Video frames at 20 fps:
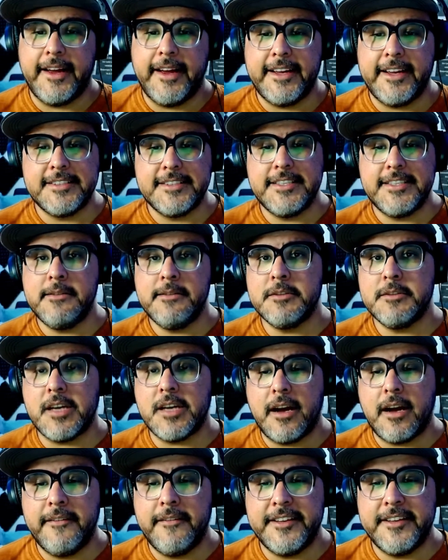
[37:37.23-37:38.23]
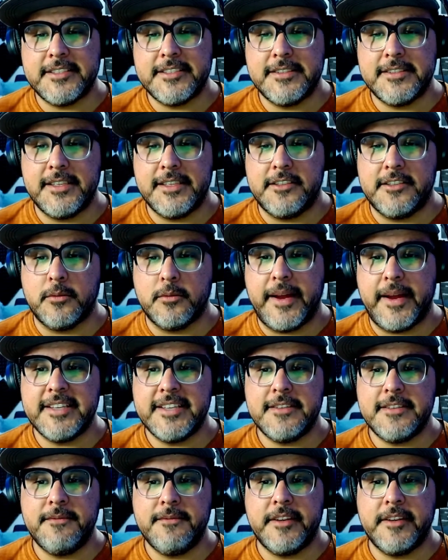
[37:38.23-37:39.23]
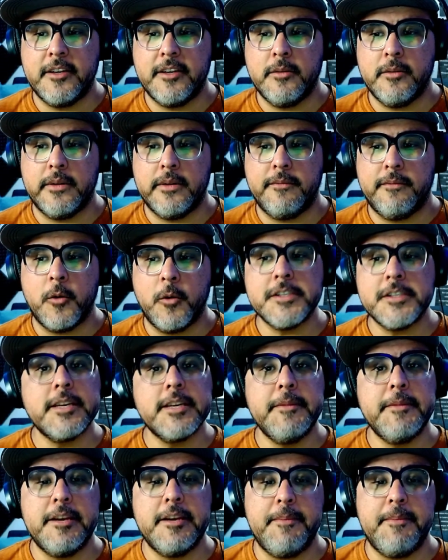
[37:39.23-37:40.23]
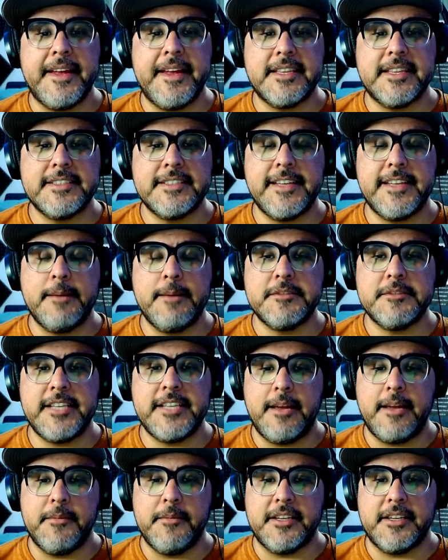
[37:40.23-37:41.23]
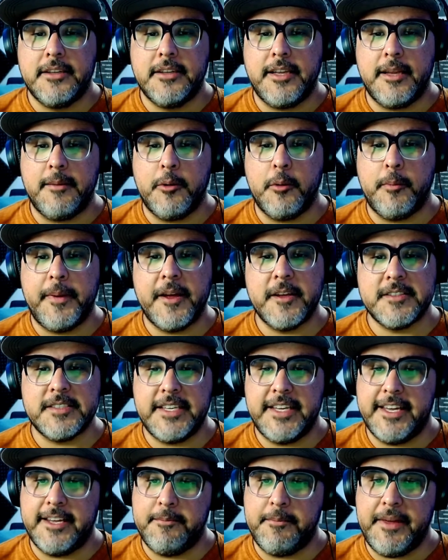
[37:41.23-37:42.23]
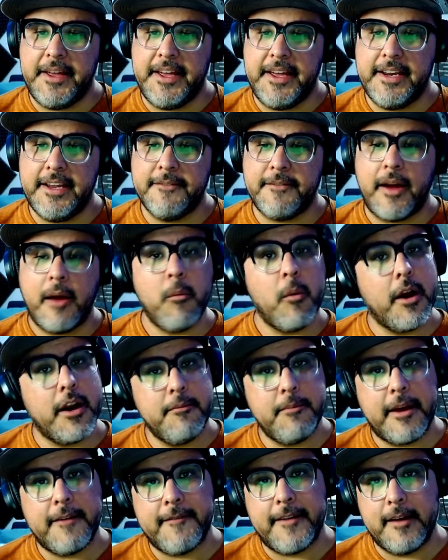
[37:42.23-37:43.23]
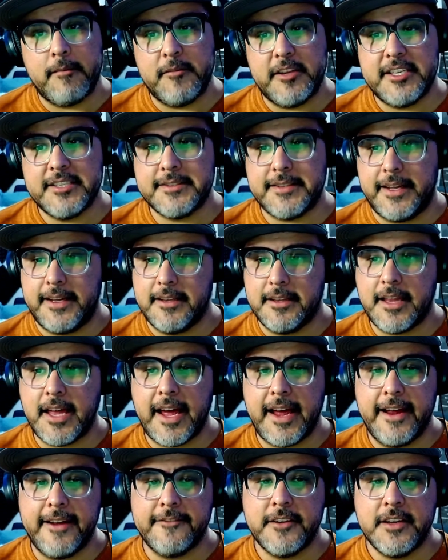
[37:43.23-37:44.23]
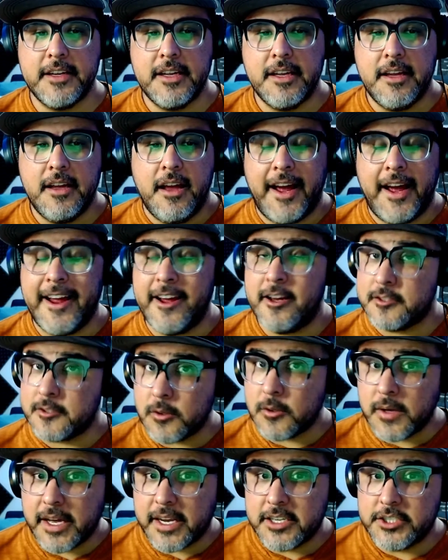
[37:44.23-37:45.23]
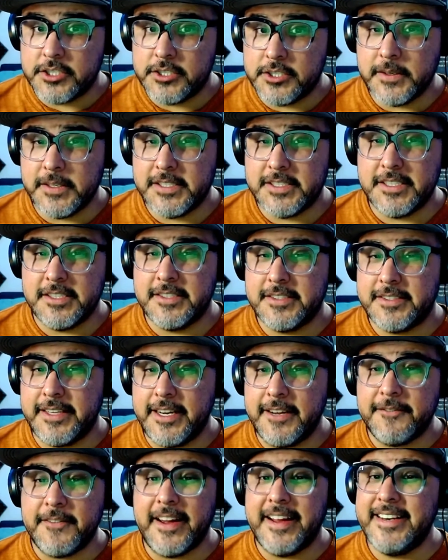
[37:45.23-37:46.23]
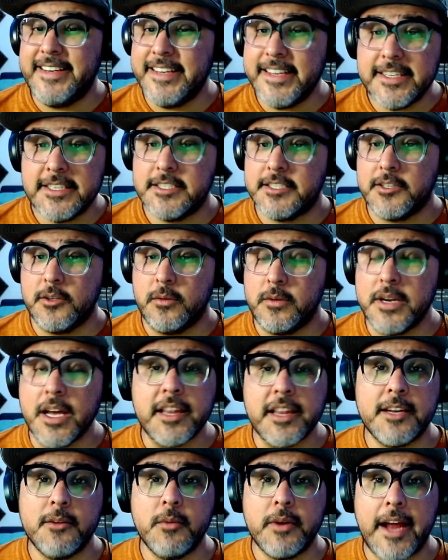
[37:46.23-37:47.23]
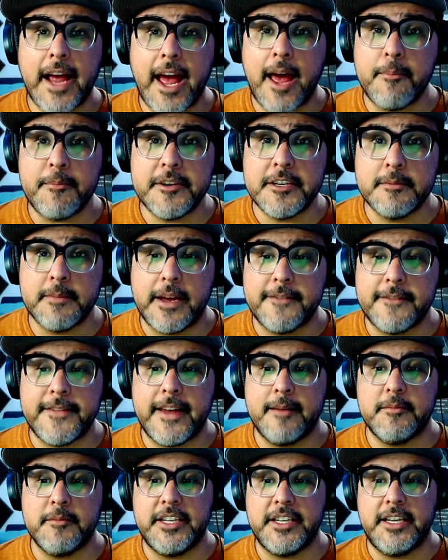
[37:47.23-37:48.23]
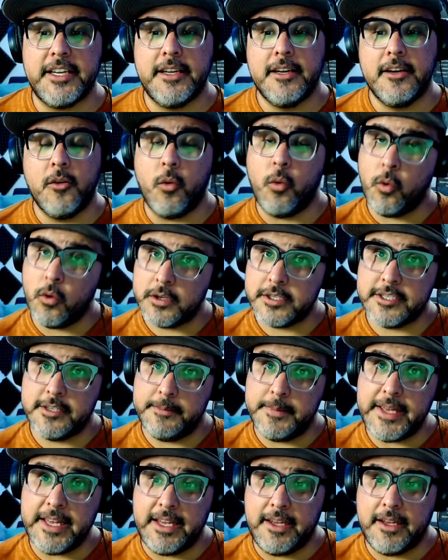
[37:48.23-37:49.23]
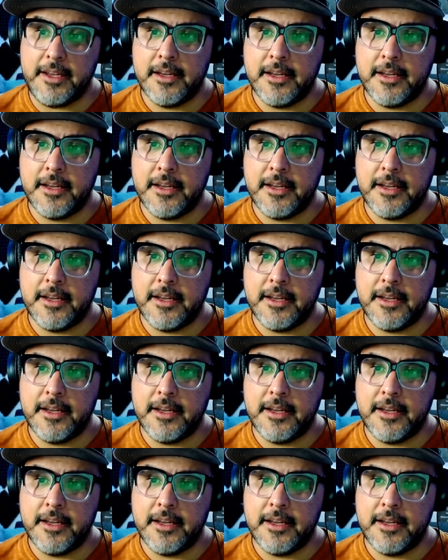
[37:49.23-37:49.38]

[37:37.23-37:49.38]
I could see it was obvious that De Reyes and Fenner were forcing me to make the same statement that Popelski had made if I wanted my family to stay alive. I also got assurances that if I did so, nothing would happen to my family, or to me.